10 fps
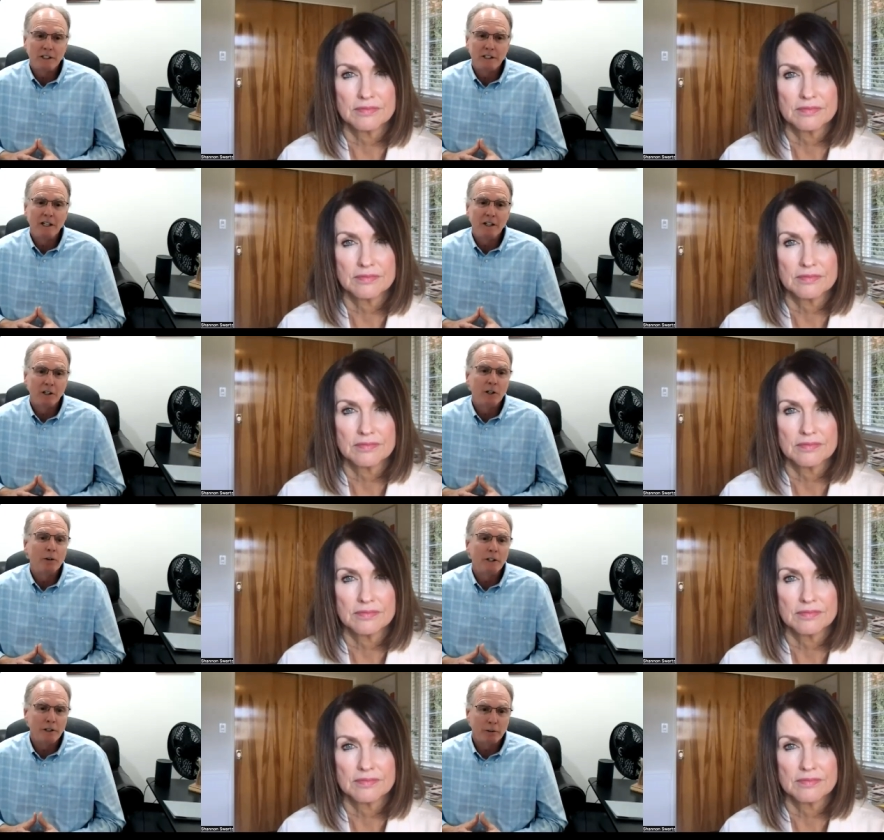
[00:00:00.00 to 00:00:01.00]
Speaker 1: rates get down
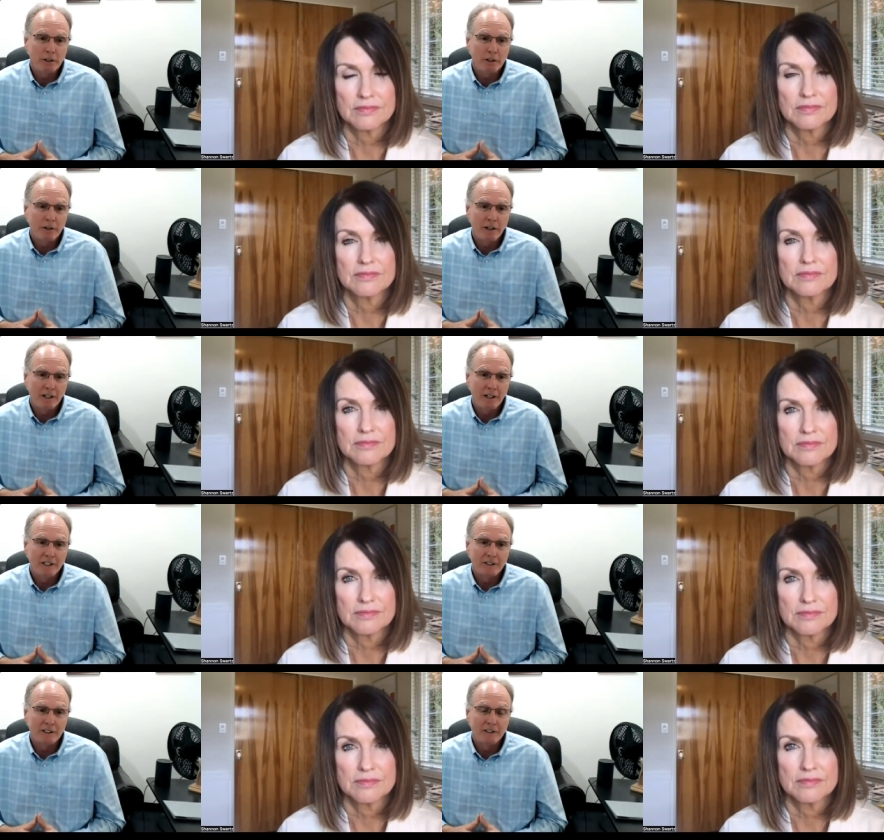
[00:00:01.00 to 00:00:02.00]
lower, you can
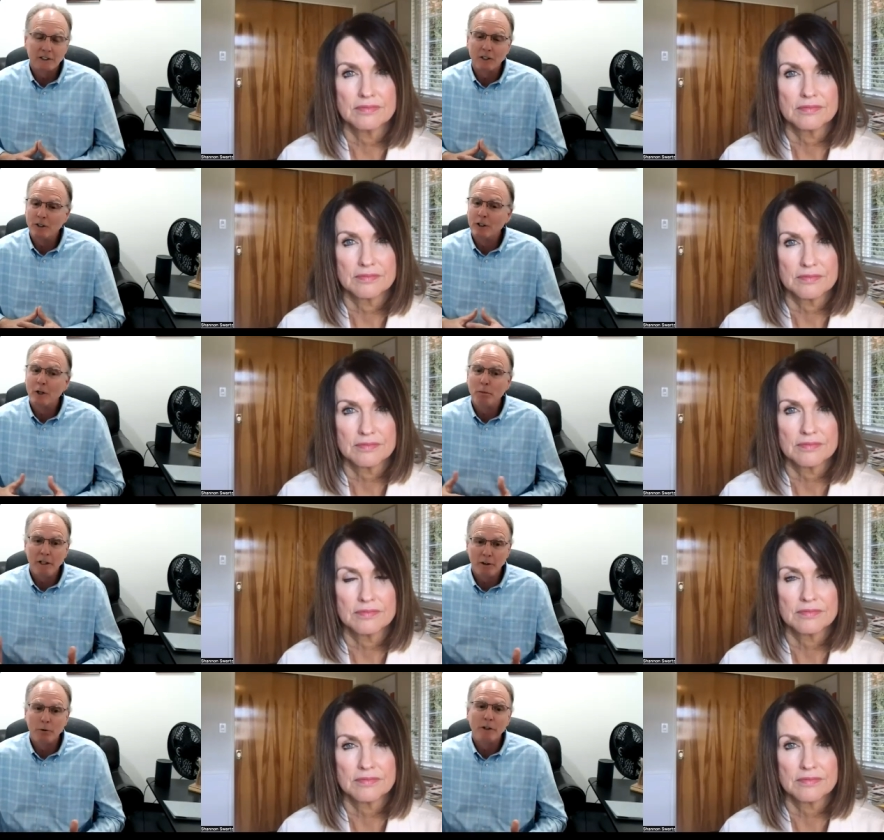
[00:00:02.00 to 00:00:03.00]
refinance. And so you're going to
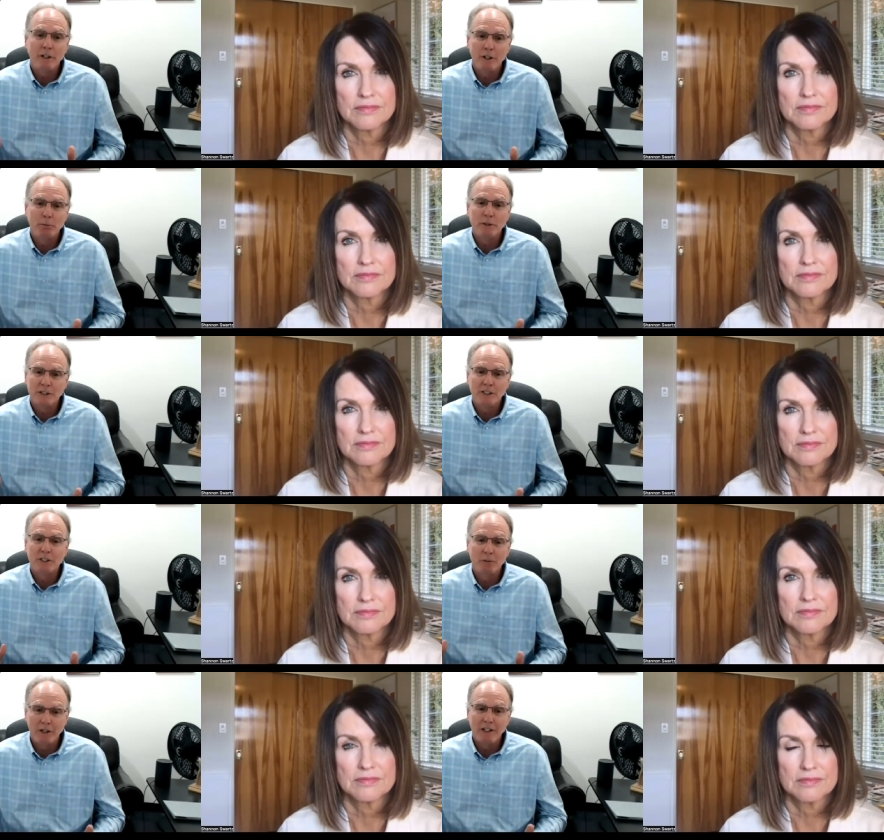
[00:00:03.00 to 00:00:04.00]
be in a really good
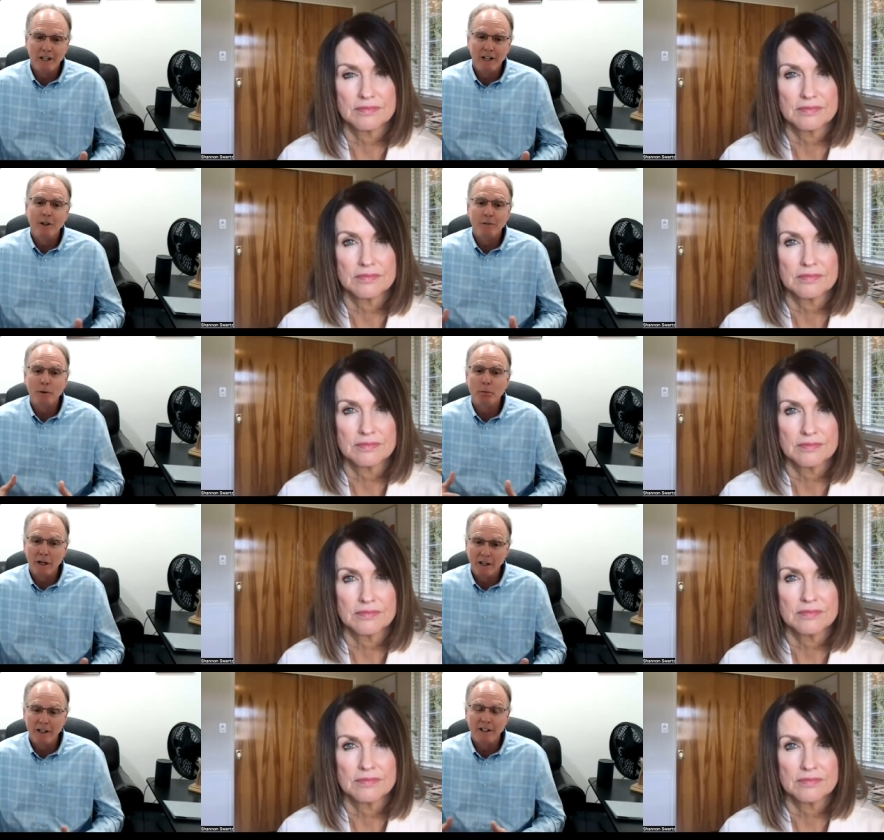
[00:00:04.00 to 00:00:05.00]
position right now if you're
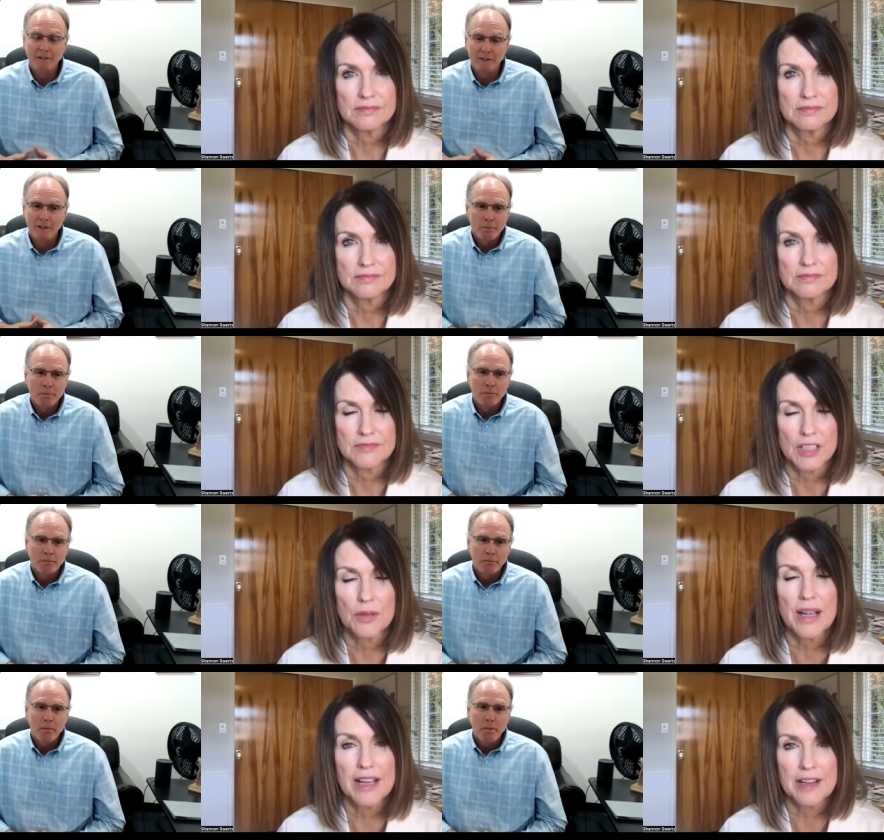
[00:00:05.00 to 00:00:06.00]
buying.
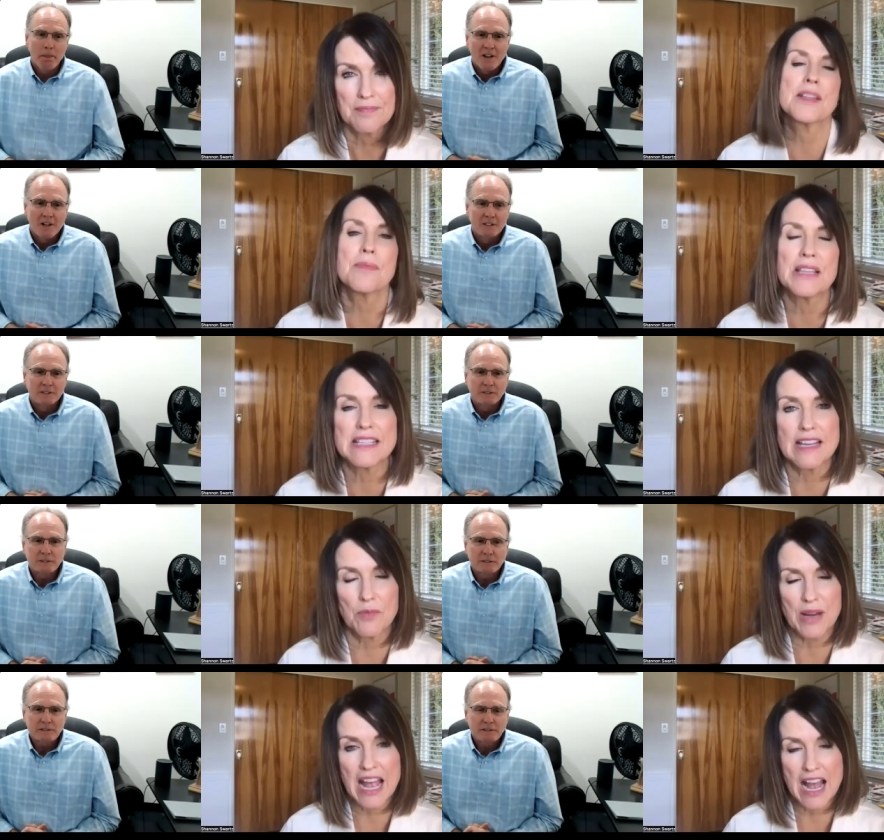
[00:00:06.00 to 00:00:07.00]
Speaker 2: Okay. Something
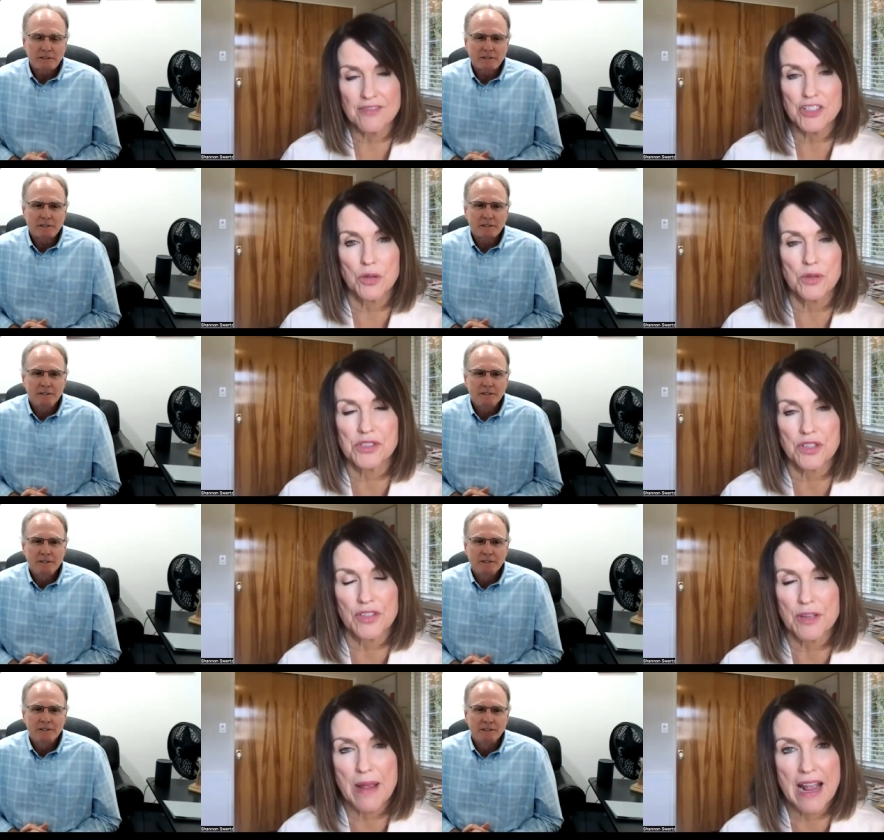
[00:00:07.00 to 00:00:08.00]
that we have noticed
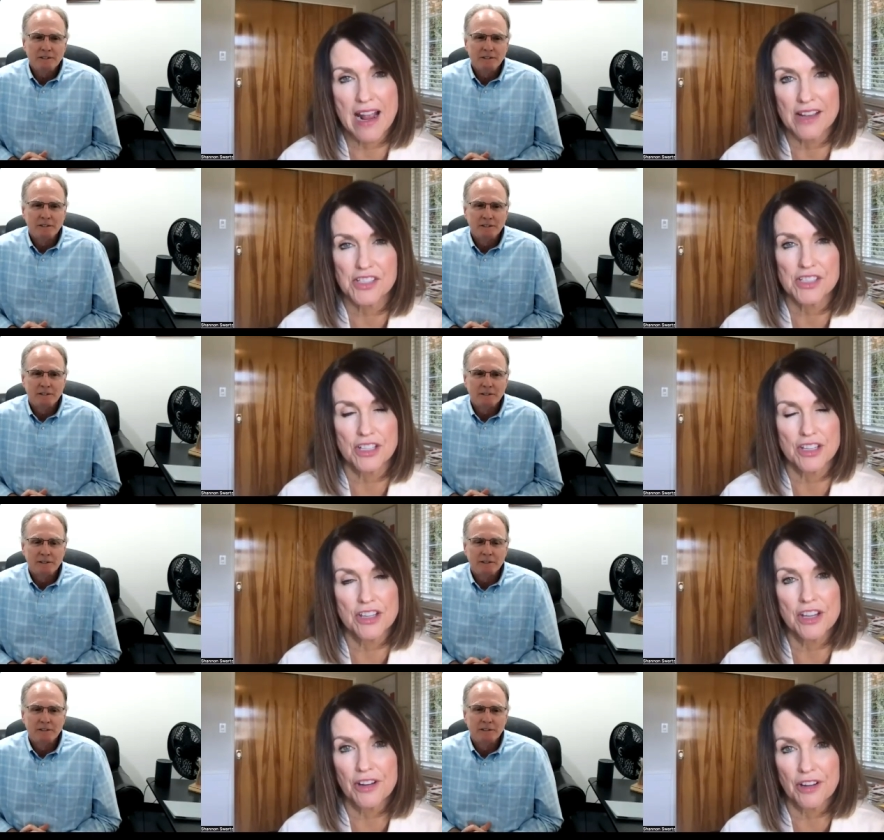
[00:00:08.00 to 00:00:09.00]
over the past
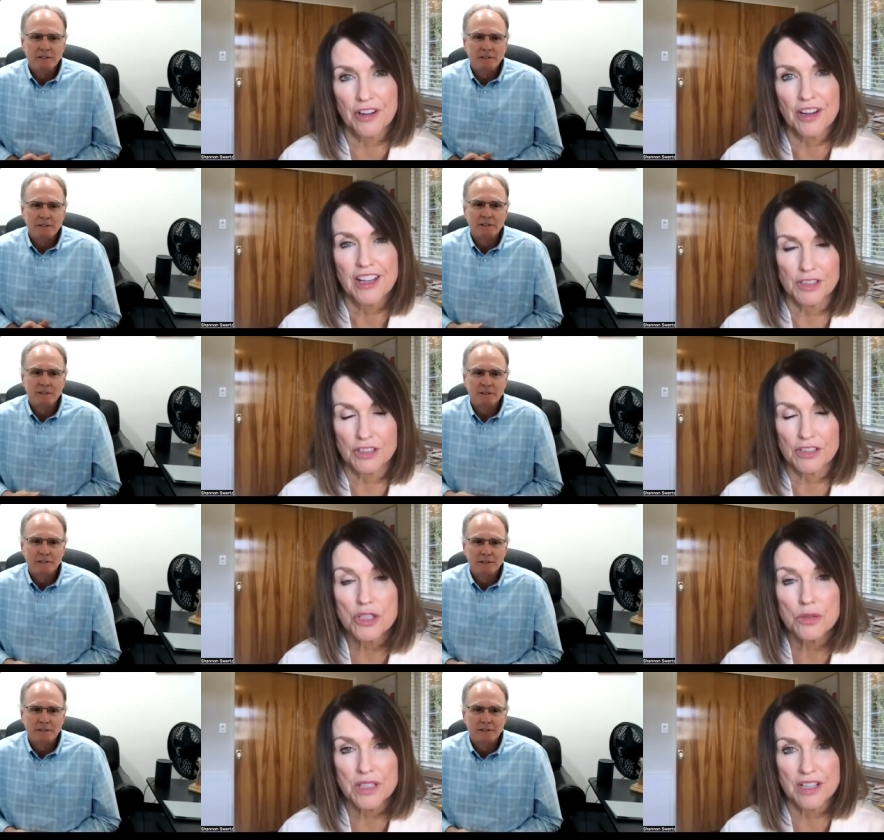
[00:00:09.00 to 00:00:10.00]
year or
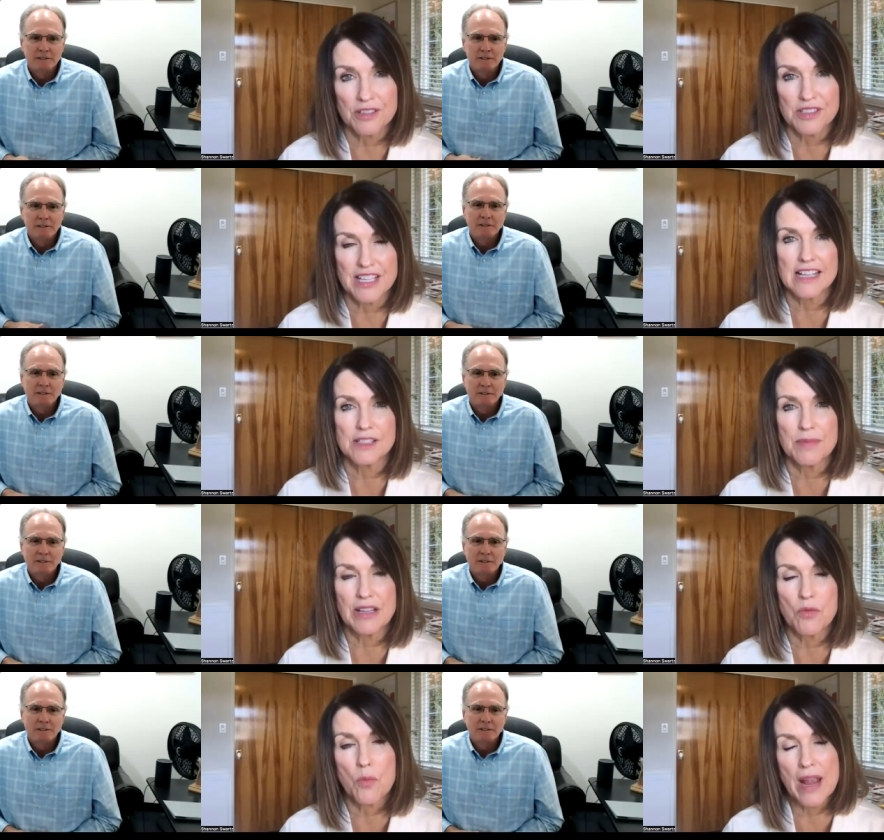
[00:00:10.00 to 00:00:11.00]
two years has
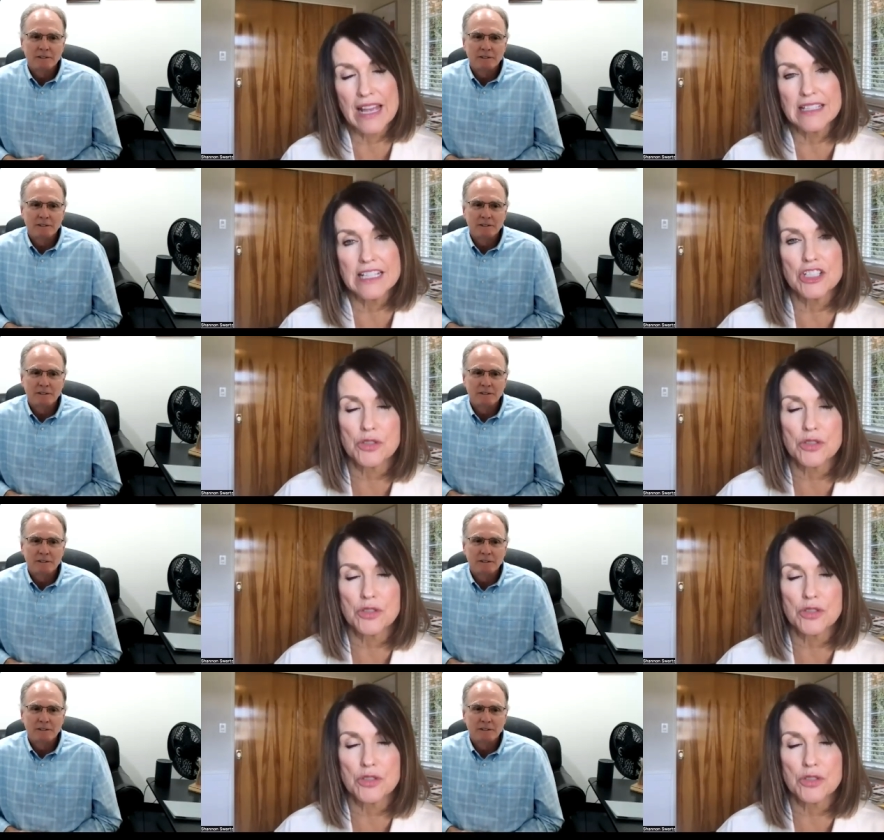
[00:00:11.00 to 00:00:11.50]
been when